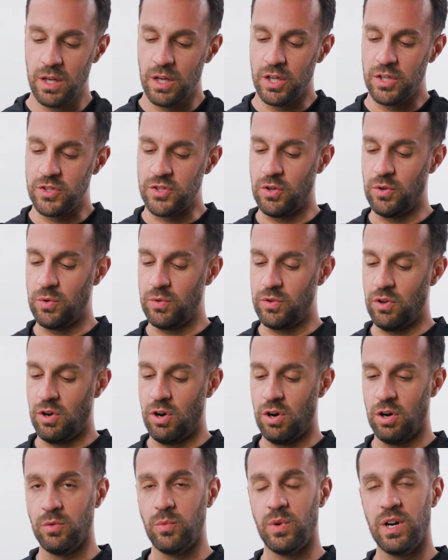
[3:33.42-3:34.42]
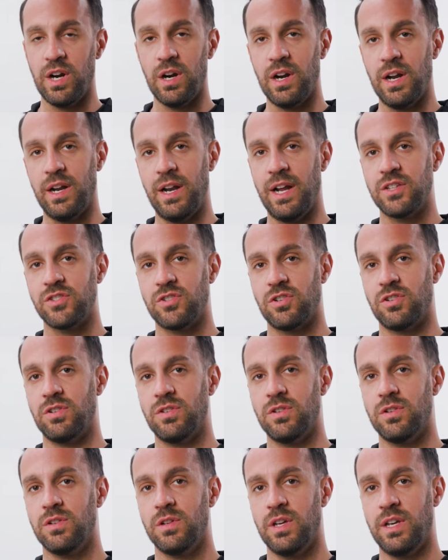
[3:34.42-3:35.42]
So the hardware and
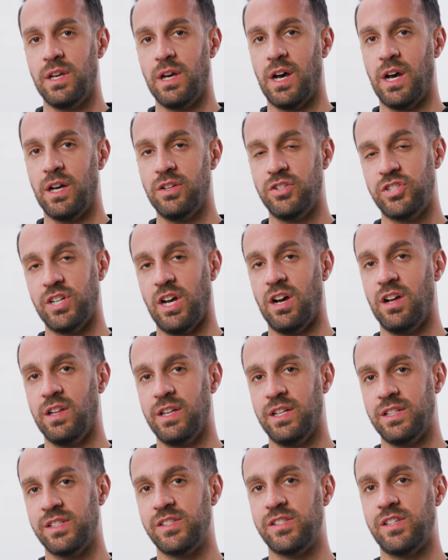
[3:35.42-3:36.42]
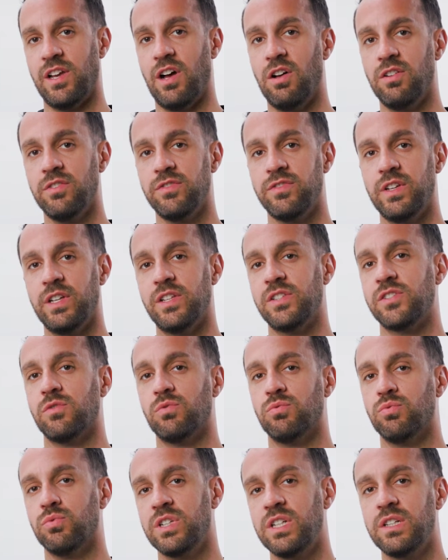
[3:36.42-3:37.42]
external shell itself is
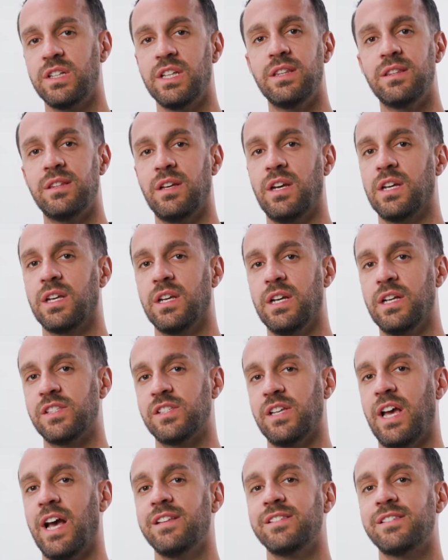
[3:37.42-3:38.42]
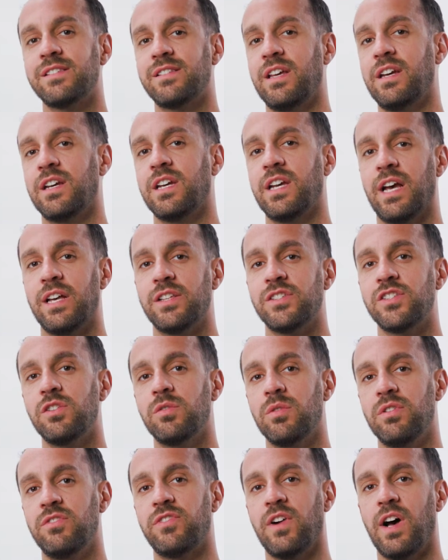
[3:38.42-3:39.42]
really thick. It's as thick as you
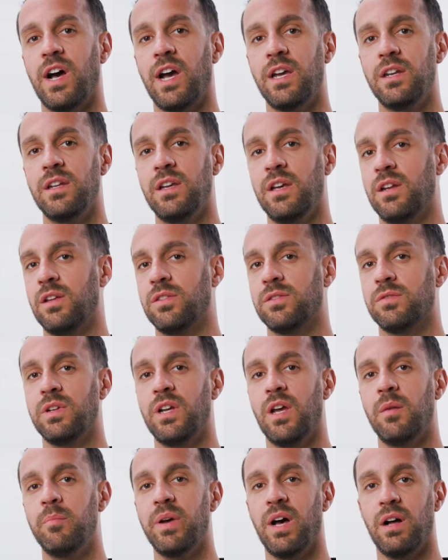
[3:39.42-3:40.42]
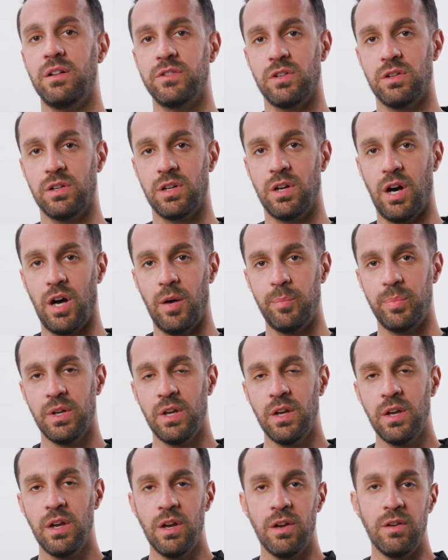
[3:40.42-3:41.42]
would find in a 3M Pelter cup,
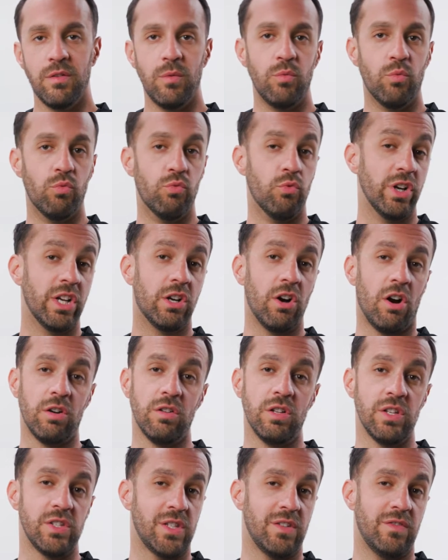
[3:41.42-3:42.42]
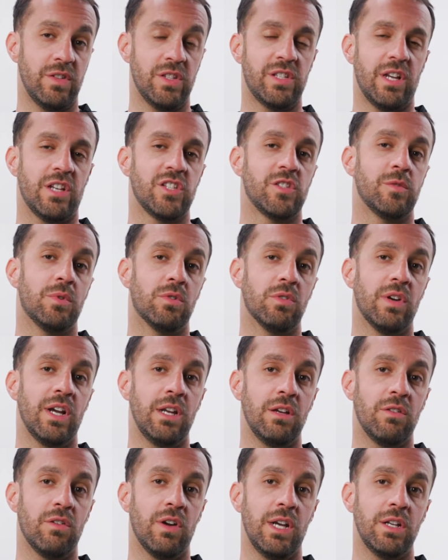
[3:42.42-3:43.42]
regardless of its decibel
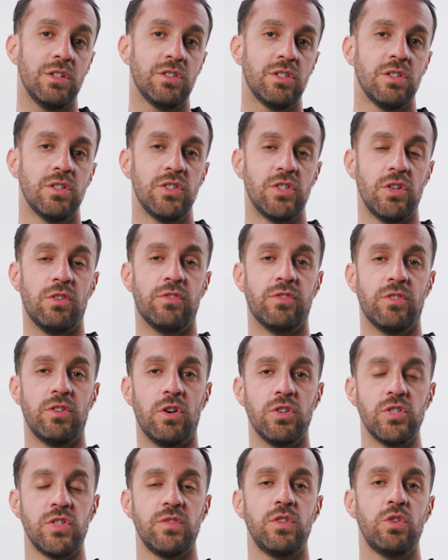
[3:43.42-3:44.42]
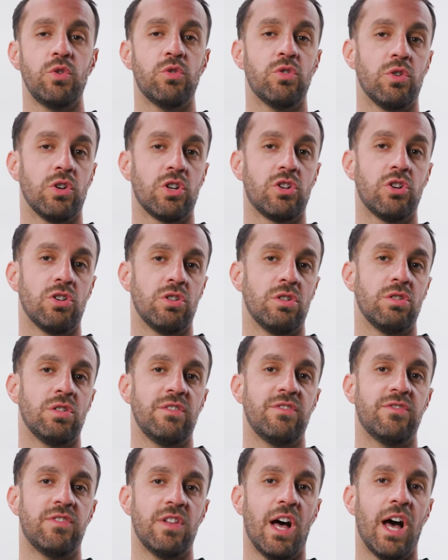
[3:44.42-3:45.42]
rating range. So for those of you who are currently
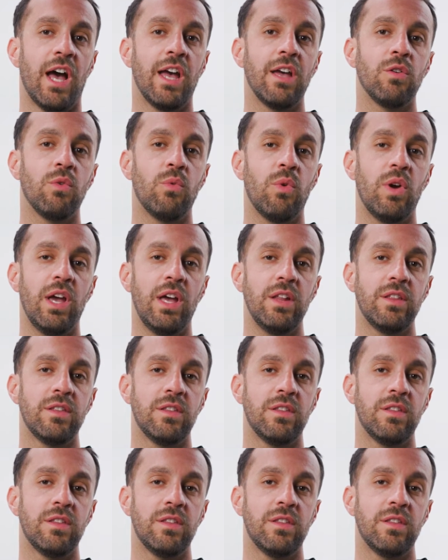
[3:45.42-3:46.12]
flying with